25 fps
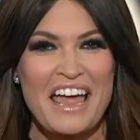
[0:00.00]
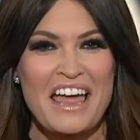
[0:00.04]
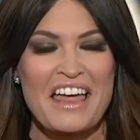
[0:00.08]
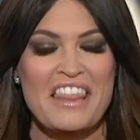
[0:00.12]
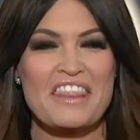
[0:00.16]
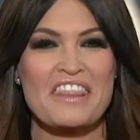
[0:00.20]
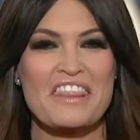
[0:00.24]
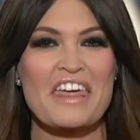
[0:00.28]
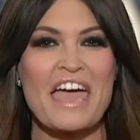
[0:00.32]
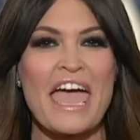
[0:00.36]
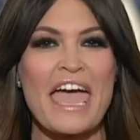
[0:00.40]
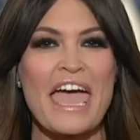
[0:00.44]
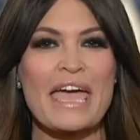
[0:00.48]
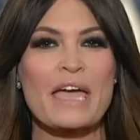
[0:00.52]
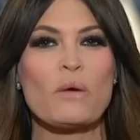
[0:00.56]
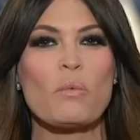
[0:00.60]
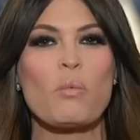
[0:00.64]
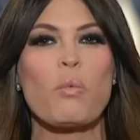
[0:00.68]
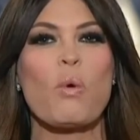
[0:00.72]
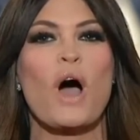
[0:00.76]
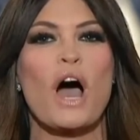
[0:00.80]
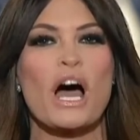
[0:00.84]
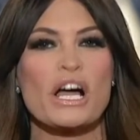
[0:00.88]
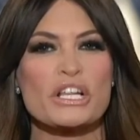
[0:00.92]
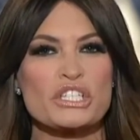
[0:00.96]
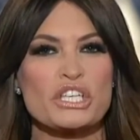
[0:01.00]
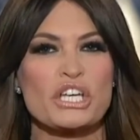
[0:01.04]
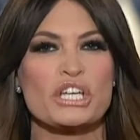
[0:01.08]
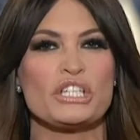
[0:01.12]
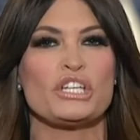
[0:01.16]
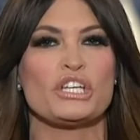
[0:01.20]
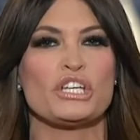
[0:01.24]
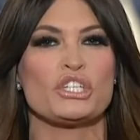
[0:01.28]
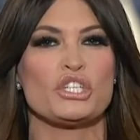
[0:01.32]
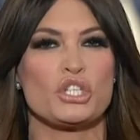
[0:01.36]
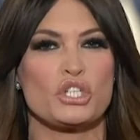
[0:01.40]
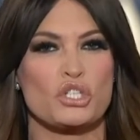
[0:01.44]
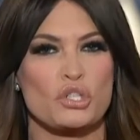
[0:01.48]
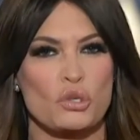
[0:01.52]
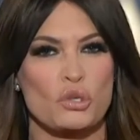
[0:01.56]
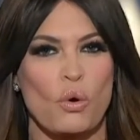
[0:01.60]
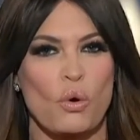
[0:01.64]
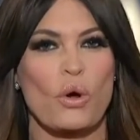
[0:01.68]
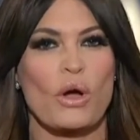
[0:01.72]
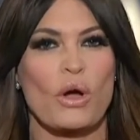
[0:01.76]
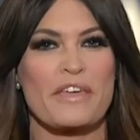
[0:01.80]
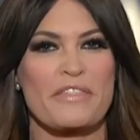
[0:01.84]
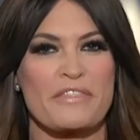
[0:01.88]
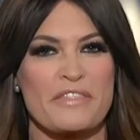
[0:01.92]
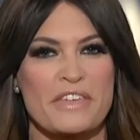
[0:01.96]
They want to
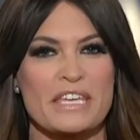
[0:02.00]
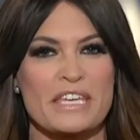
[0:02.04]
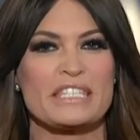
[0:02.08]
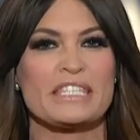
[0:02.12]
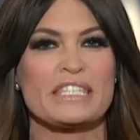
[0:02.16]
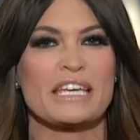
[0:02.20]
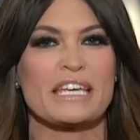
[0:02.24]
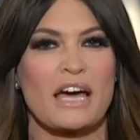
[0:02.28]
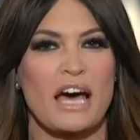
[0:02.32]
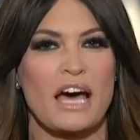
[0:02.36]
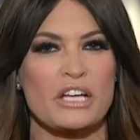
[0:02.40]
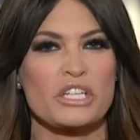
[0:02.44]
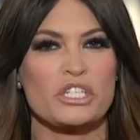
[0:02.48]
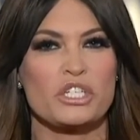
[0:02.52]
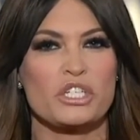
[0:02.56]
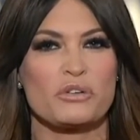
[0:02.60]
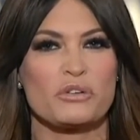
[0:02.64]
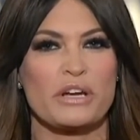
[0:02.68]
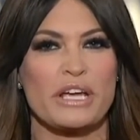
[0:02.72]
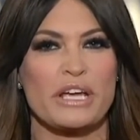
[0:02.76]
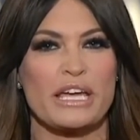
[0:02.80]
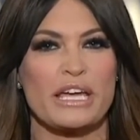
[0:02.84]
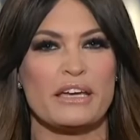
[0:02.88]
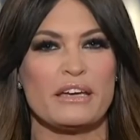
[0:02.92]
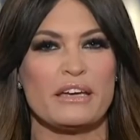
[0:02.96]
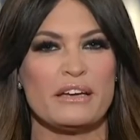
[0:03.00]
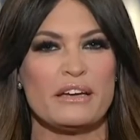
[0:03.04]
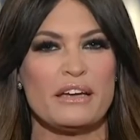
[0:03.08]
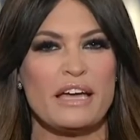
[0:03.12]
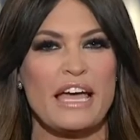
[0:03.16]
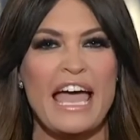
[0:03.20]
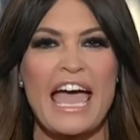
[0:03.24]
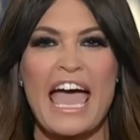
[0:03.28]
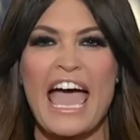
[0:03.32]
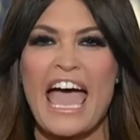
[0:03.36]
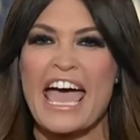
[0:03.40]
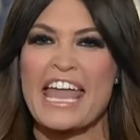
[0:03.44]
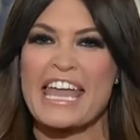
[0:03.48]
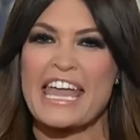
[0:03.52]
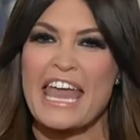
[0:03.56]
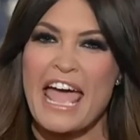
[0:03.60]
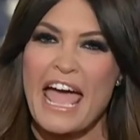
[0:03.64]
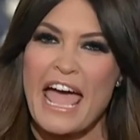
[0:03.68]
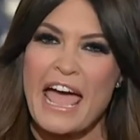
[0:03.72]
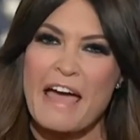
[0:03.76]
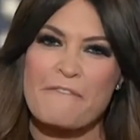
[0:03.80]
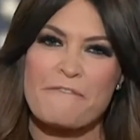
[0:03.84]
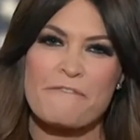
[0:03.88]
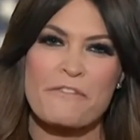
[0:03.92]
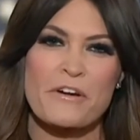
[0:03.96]
destroy this country and
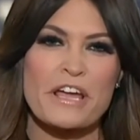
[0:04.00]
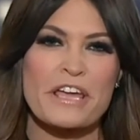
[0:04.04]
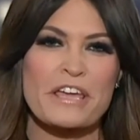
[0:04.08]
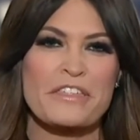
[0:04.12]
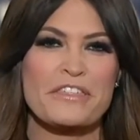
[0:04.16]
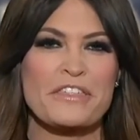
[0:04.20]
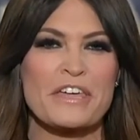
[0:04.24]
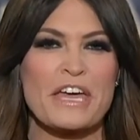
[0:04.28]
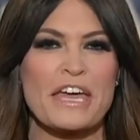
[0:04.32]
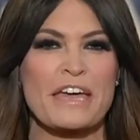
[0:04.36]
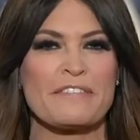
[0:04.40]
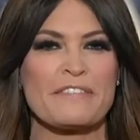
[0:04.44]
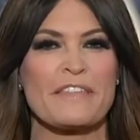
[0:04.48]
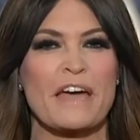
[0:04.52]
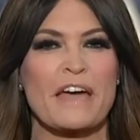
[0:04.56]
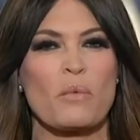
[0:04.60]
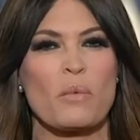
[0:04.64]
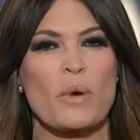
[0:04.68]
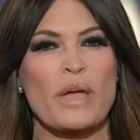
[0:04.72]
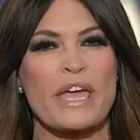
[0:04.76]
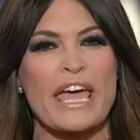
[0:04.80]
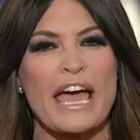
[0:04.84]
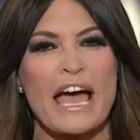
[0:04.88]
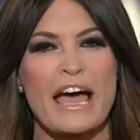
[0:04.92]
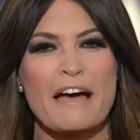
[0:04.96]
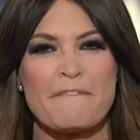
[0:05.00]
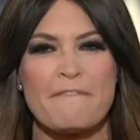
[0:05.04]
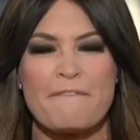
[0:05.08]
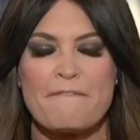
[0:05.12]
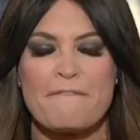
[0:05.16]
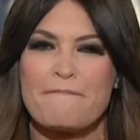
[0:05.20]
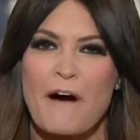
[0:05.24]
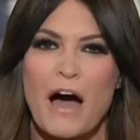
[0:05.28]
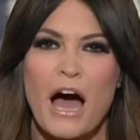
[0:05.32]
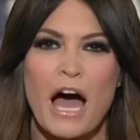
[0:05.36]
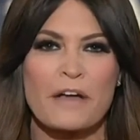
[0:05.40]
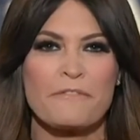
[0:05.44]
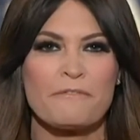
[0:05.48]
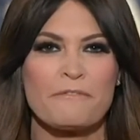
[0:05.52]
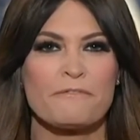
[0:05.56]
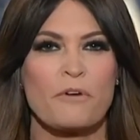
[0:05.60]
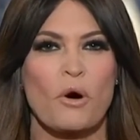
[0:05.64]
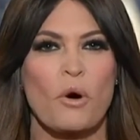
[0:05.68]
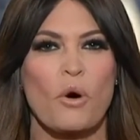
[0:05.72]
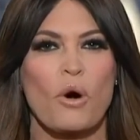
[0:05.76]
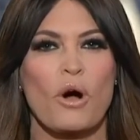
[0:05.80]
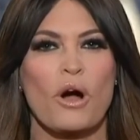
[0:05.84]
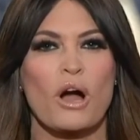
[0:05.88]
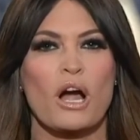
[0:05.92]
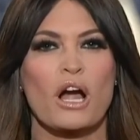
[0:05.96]
everything that we have fought
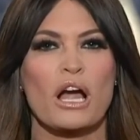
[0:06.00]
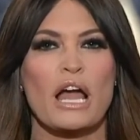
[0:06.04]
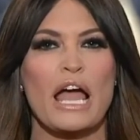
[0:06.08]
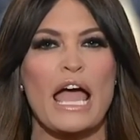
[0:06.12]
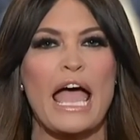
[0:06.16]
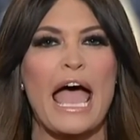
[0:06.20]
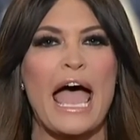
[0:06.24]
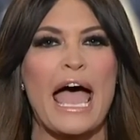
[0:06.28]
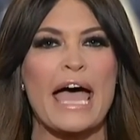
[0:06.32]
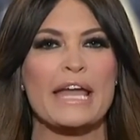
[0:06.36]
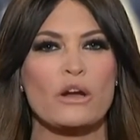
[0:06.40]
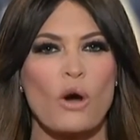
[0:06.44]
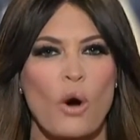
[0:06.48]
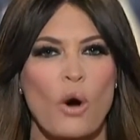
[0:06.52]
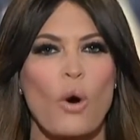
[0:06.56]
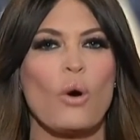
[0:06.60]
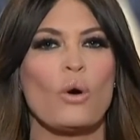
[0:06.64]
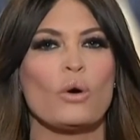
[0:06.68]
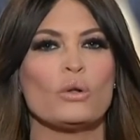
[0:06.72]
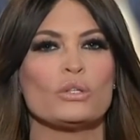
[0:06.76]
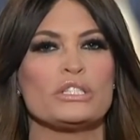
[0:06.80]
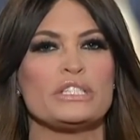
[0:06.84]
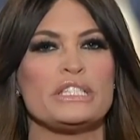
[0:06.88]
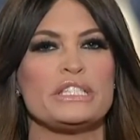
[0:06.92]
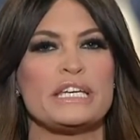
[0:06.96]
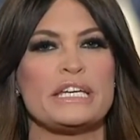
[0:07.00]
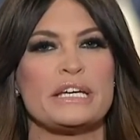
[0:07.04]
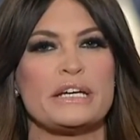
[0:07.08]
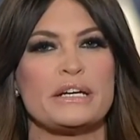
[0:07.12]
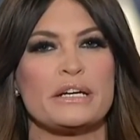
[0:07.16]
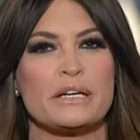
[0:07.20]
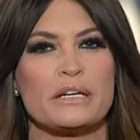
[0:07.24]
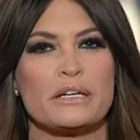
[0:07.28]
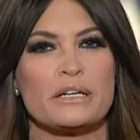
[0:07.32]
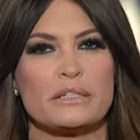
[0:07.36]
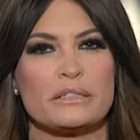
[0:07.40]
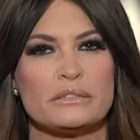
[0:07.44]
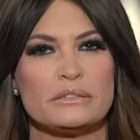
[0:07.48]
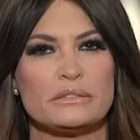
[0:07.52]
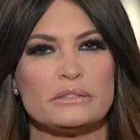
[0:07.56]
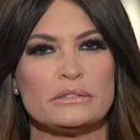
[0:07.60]
for and hold dear.